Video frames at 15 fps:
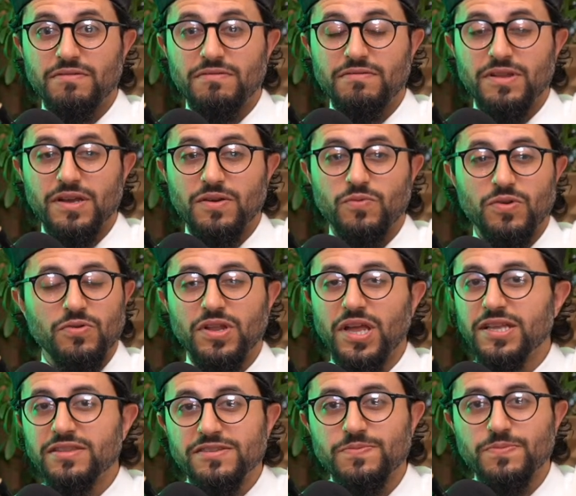Like, we don't like
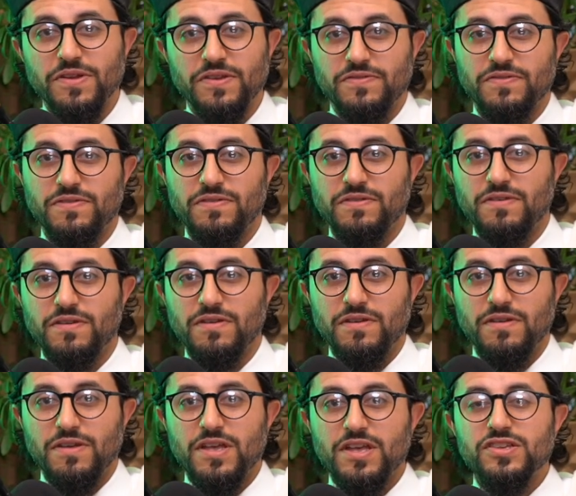this place.
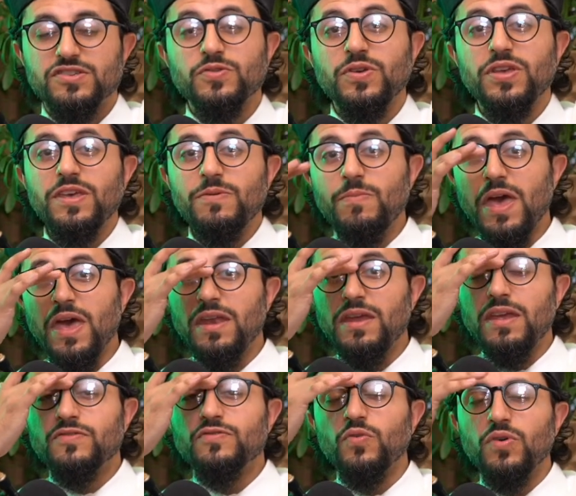So he made
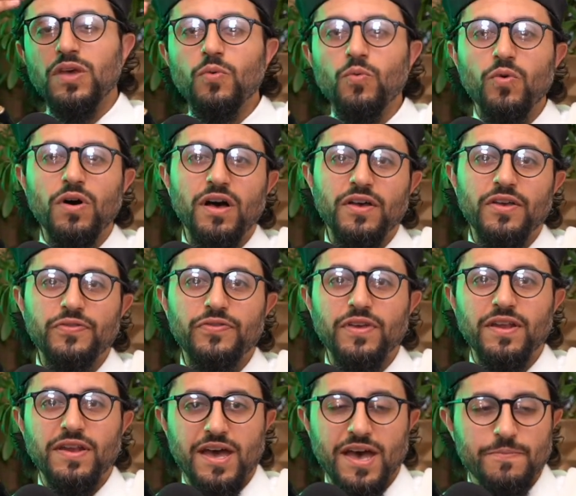it,
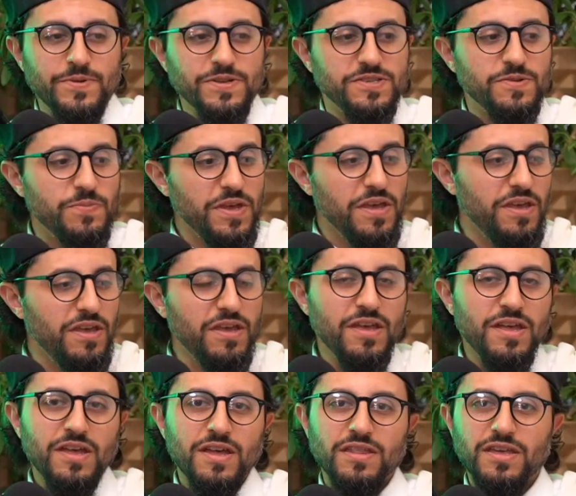it happened to be
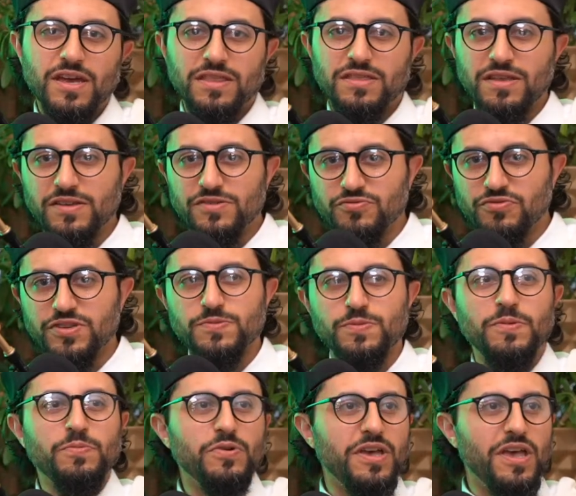that these rich
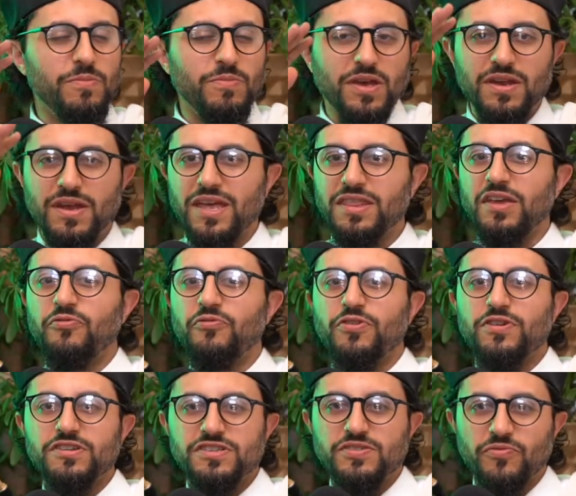people came in and they
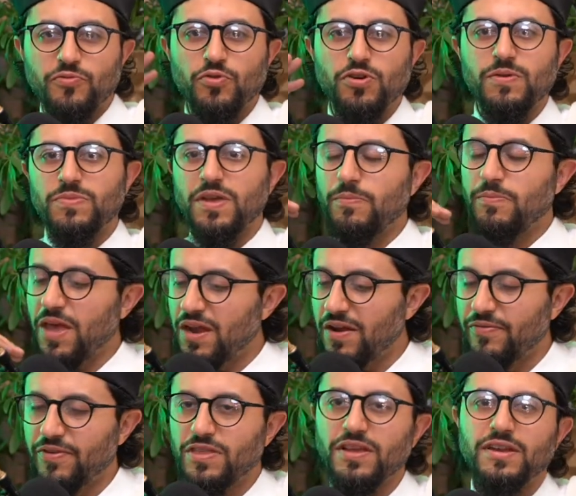furnished it for him, they made
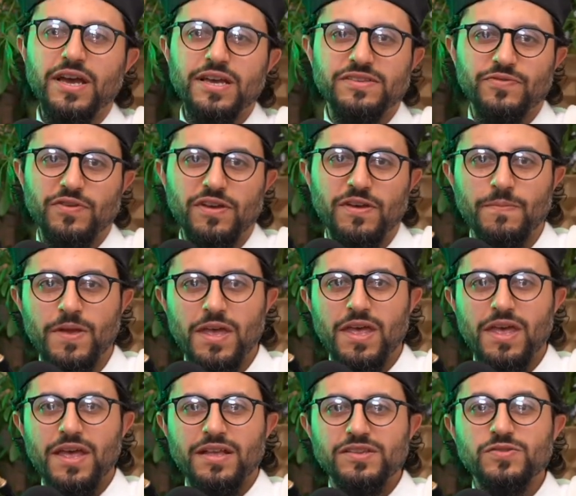everything nice for him.
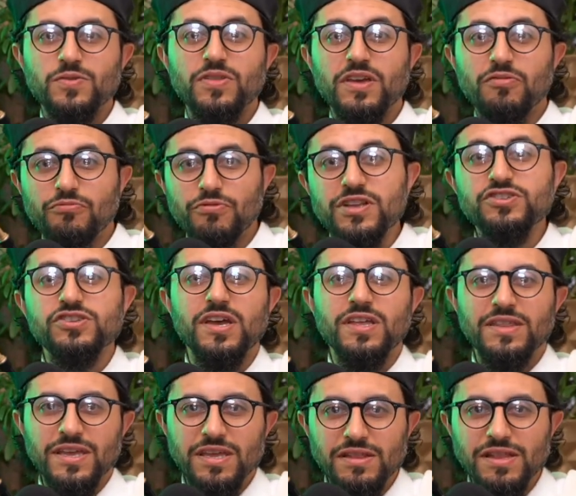So the rich and
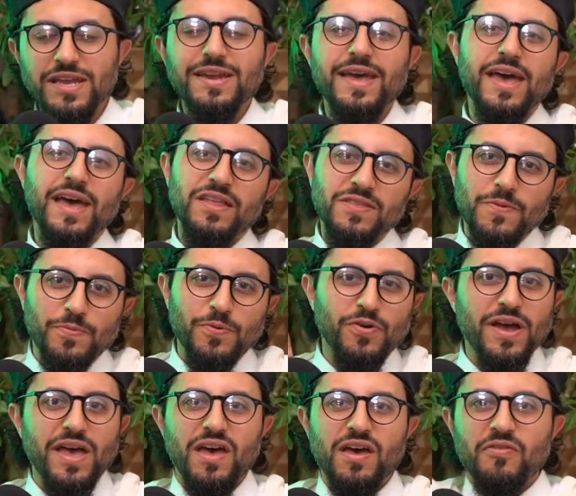the elite and the poor,
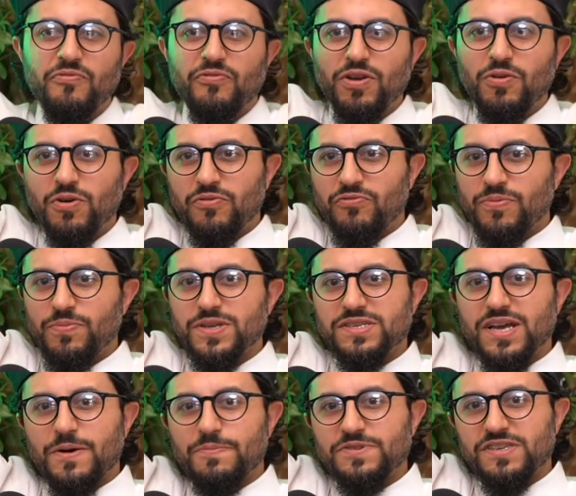everyone from the
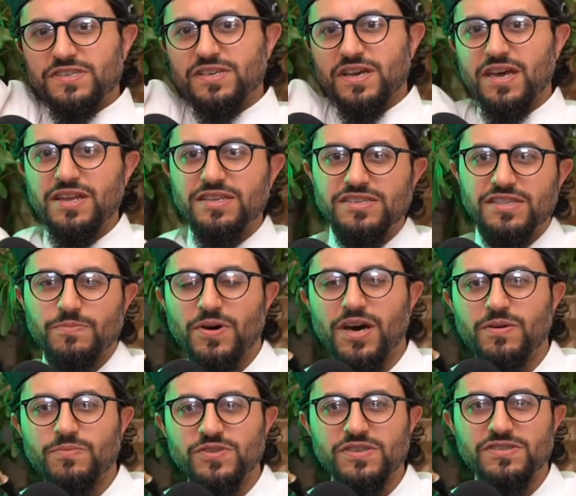top of society to the
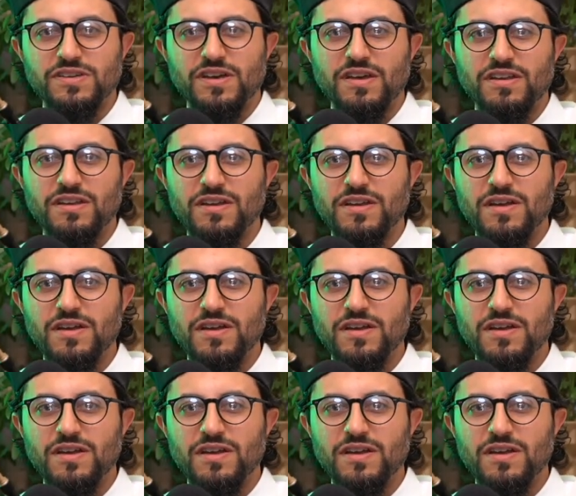bottom of society,